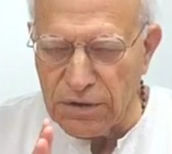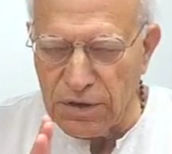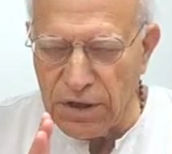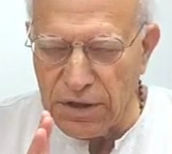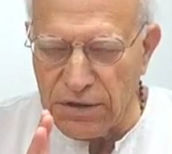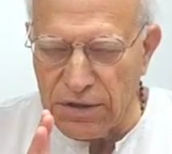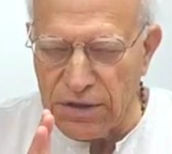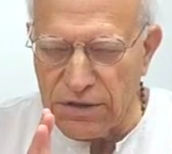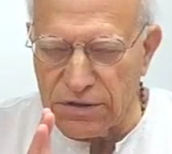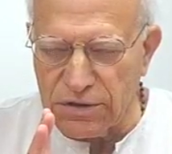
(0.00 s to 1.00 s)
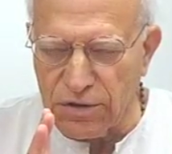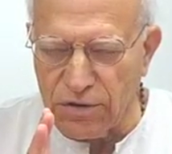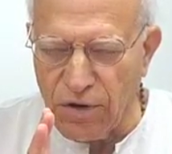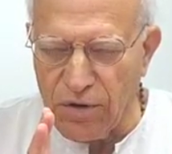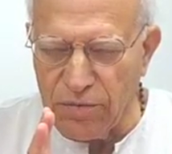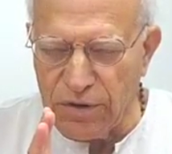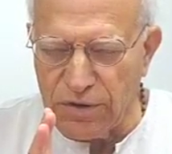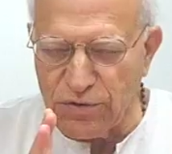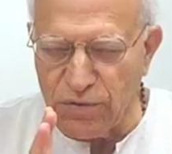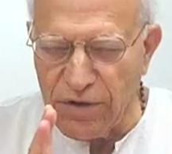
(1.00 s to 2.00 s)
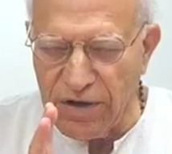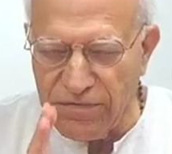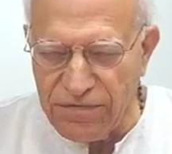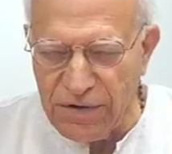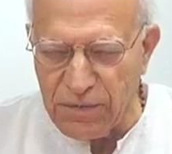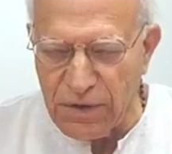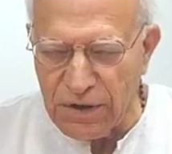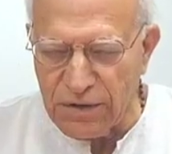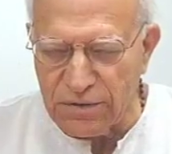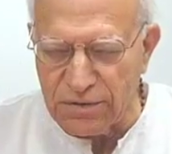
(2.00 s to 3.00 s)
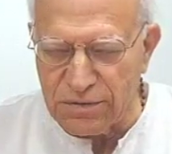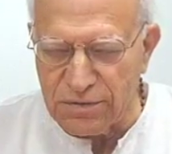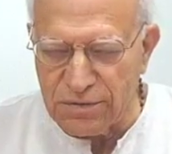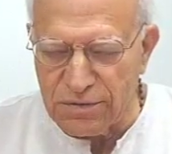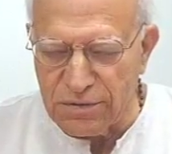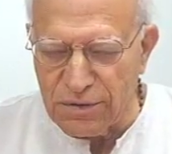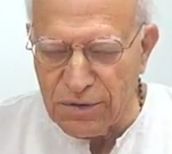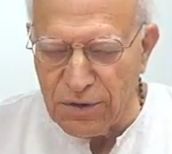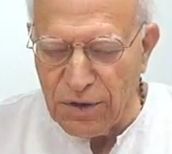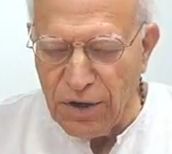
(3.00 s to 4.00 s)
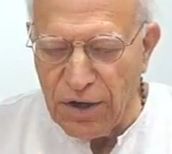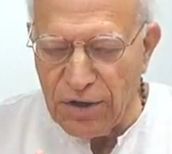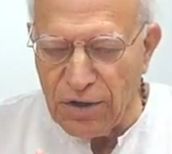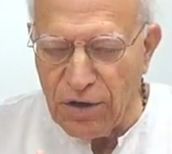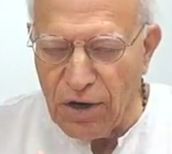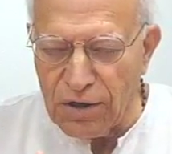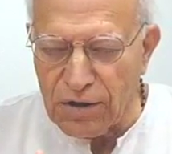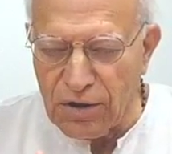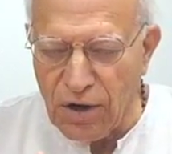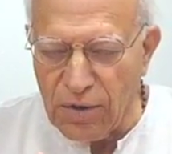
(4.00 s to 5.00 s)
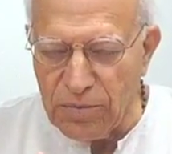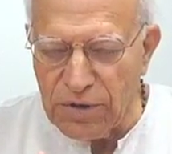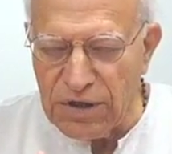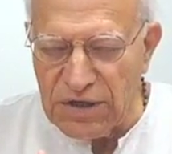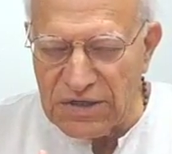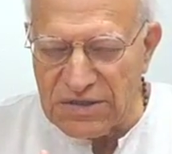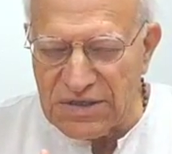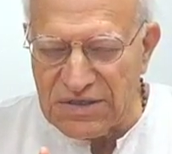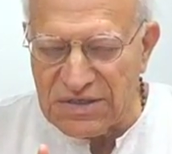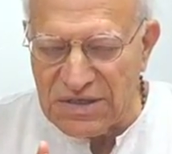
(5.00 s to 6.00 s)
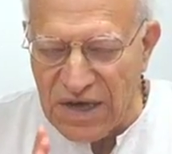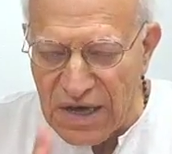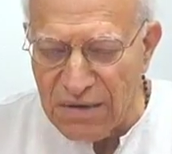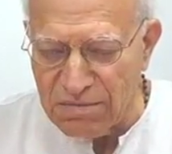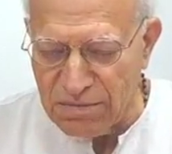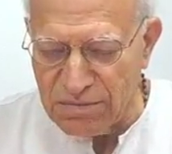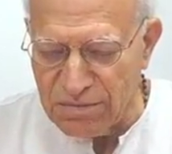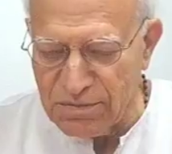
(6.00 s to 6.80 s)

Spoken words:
That is common to everyone. And not common, it is the same.